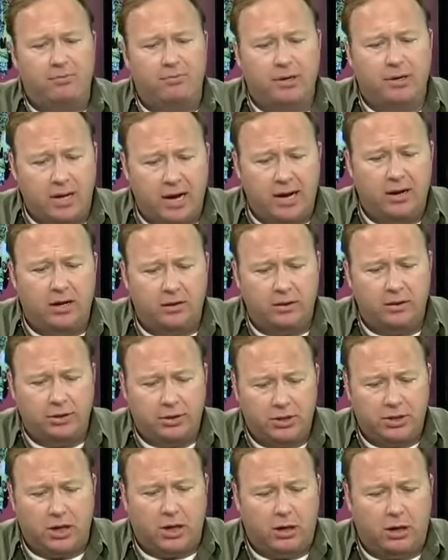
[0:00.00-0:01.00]
every day on
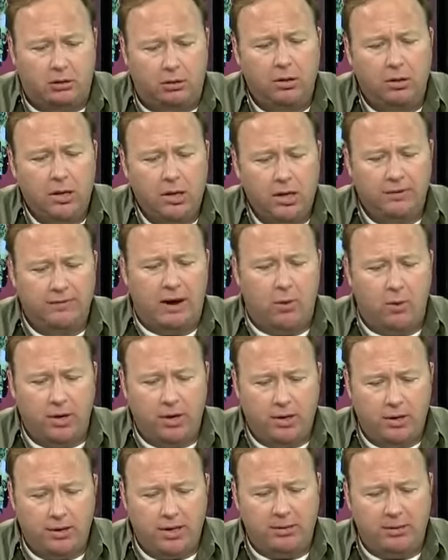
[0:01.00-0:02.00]
this show if I
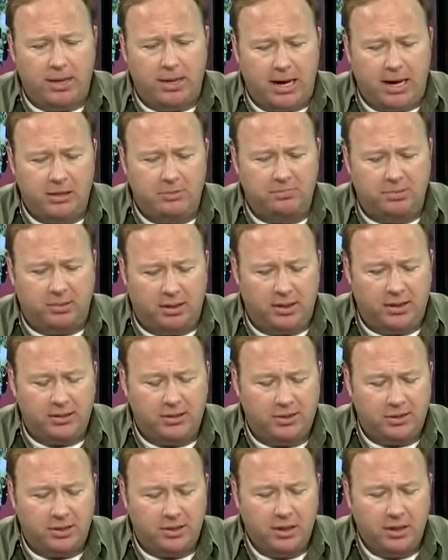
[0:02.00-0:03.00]
wanted to demonize
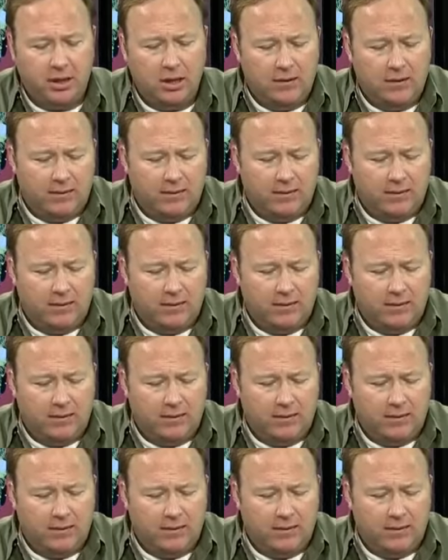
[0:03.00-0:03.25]
police.